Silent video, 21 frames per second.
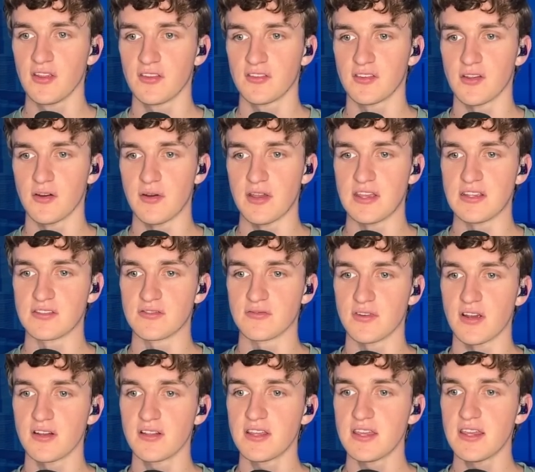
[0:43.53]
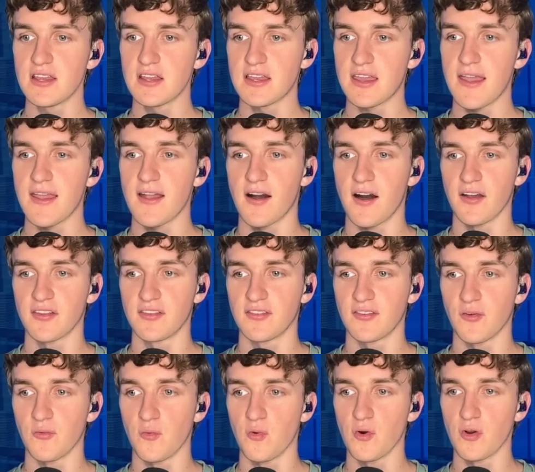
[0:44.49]
So Israeli chaos
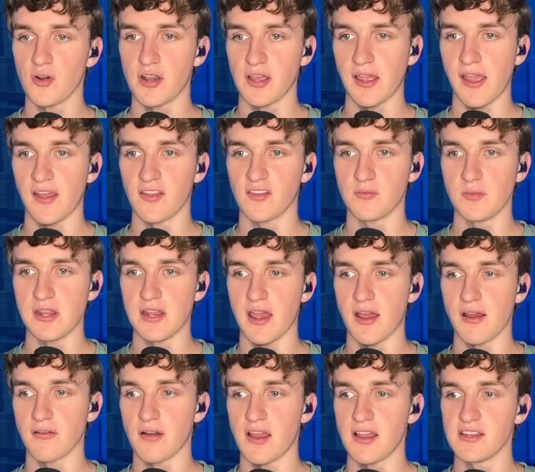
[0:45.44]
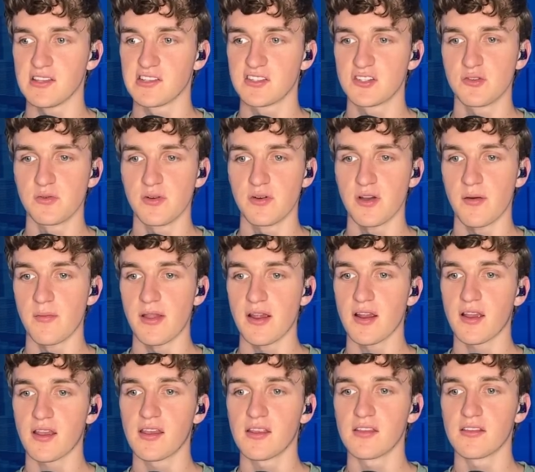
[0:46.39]
is a warning, as Mediaite writes, to
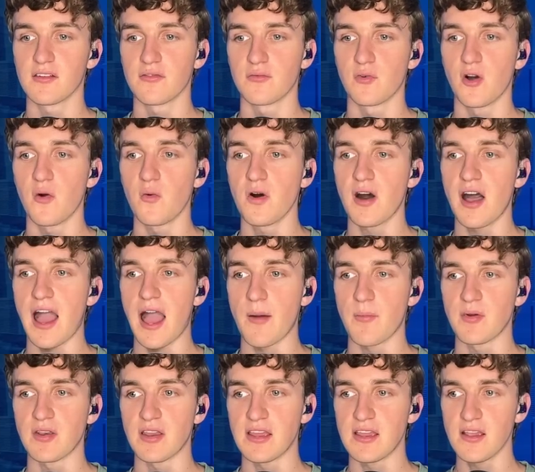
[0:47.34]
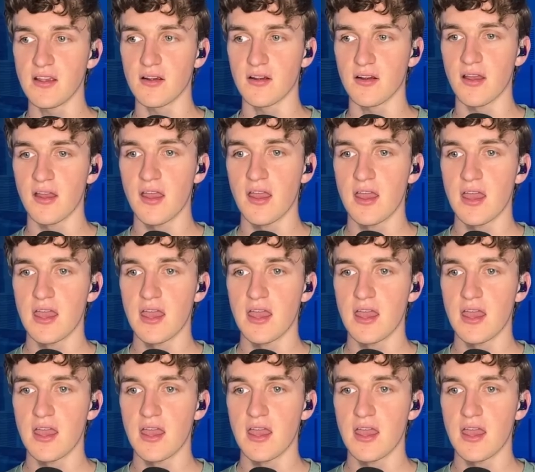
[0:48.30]
Americans of what will happen here